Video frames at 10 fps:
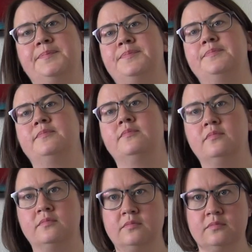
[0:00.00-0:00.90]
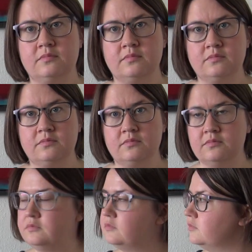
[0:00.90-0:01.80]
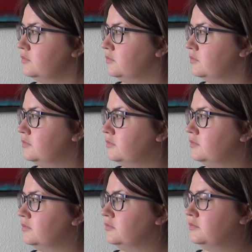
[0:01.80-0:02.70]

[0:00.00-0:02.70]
This person isn't speaking.